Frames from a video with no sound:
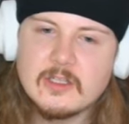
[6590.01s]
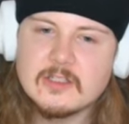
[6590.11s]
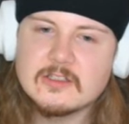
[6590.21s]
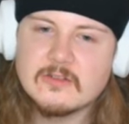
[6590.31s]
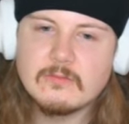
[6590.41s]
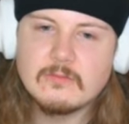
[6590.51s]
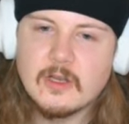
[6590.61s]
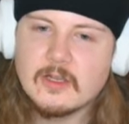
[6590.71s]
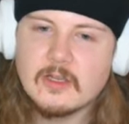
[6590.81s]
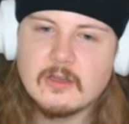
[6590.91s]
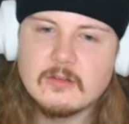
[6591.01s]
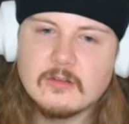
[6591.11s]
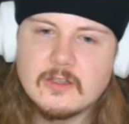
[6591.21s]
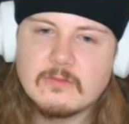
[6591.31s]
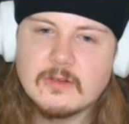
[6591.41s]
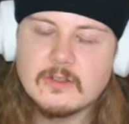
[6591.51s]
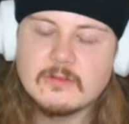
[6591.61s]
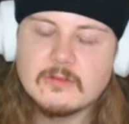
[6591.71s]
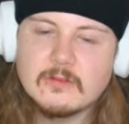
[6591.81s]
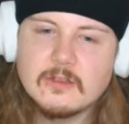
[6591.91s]
It's a, like
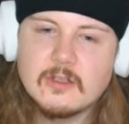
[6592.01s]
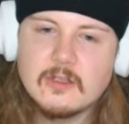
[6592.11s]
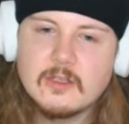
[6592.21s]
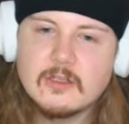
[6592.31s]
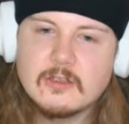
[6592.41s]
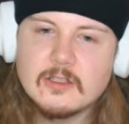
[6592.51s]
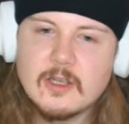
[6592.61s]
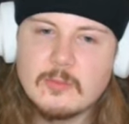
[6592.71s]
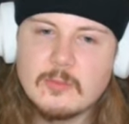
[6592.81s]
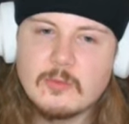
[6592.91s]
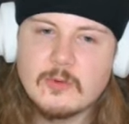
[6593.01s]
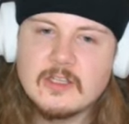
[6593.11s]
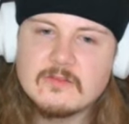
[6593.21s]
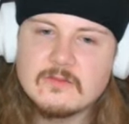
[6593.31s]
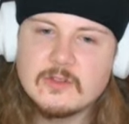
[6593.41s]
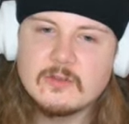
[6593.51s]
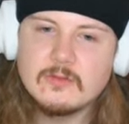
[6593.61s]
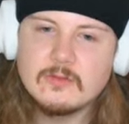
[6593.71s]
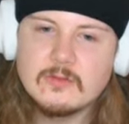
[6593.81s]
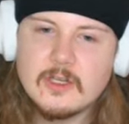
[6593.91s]
a different type of race for
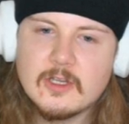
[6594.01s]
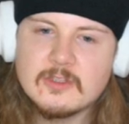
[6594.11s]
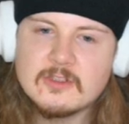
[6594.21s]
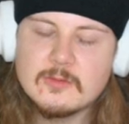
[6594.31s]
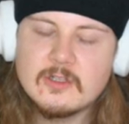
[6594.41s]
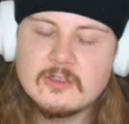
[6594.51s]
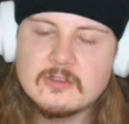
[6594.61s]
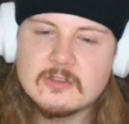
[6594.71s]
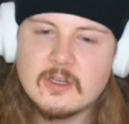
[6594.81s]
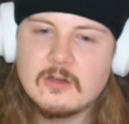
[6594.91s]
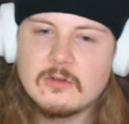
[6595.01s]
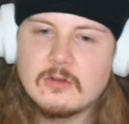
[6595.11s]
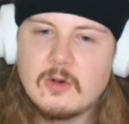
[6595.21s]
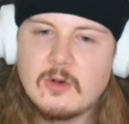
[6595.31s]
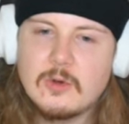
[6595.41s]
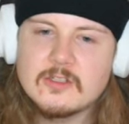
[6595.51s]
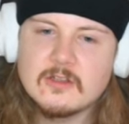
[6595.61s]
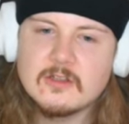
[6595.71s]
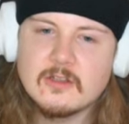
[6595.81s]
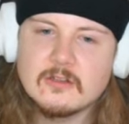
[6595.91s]
you, new type experience. How was
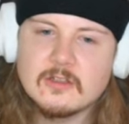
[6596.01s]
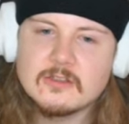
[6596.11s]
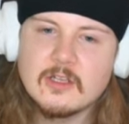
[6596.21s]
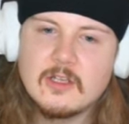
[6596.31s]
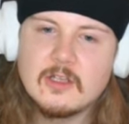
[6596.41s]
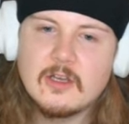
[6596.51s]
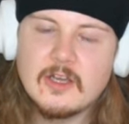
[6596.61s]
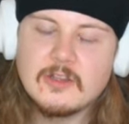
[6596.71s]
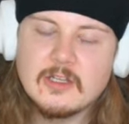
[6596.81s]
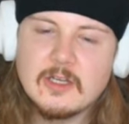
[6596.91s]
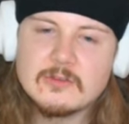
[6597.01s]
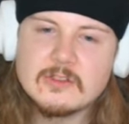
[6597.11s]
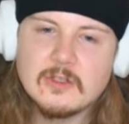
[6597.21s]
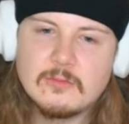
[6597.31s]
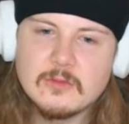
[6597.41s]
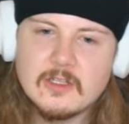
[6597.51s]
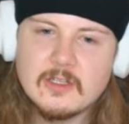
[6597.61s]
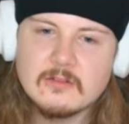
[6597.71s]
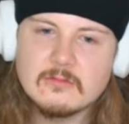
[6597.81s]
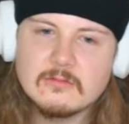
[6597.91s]
it then? Because I think that was the only
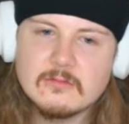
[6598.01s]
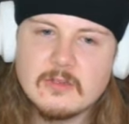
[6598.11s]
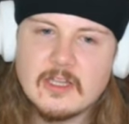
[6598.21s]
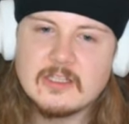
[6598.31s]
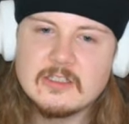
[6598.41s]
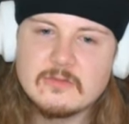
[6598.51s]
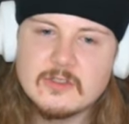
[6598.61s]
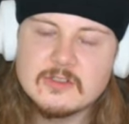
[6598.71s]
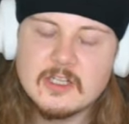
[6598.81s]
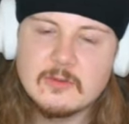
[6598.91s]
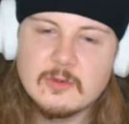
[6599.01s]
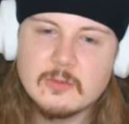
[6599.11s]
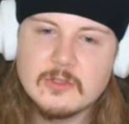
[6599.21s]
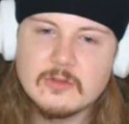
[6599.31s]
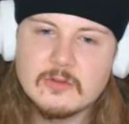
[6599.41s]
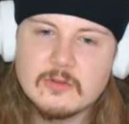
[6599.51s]
and at least first time you went to